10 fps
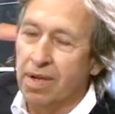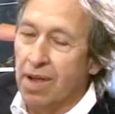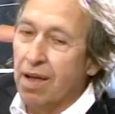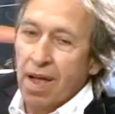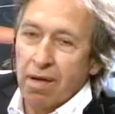
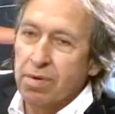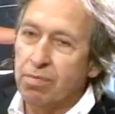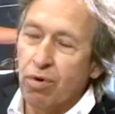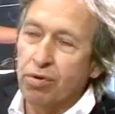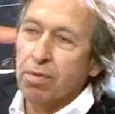I've been
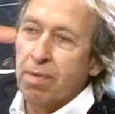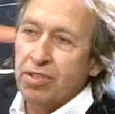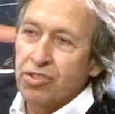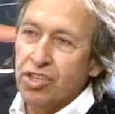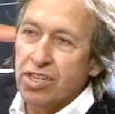brought up by the
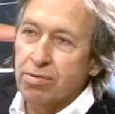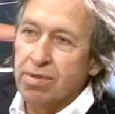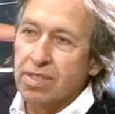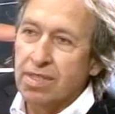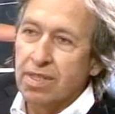
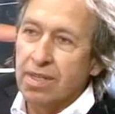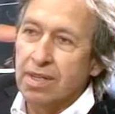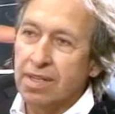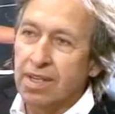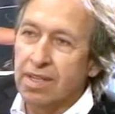Jesuits
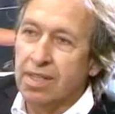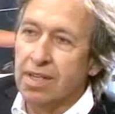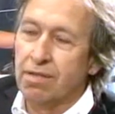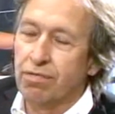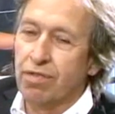
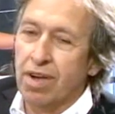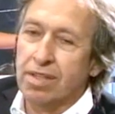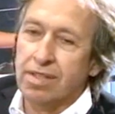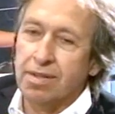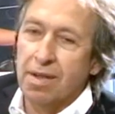in
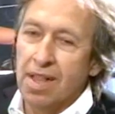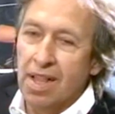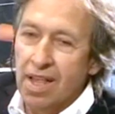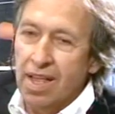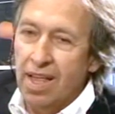France,
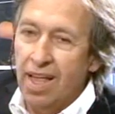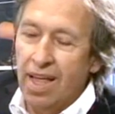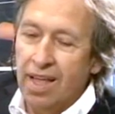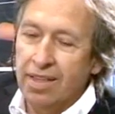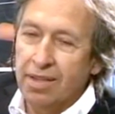
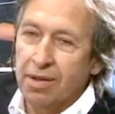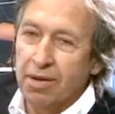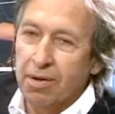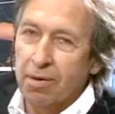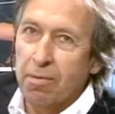and
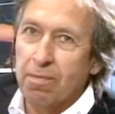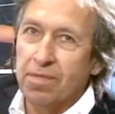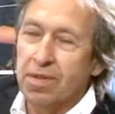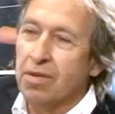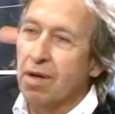
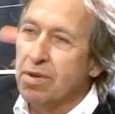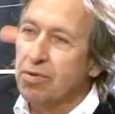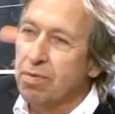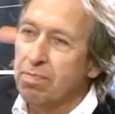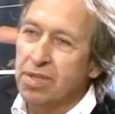I've been
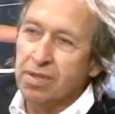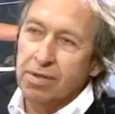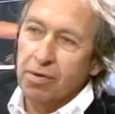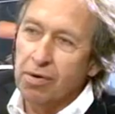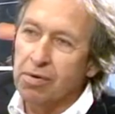repeated
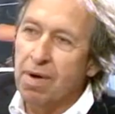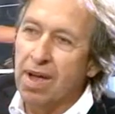all my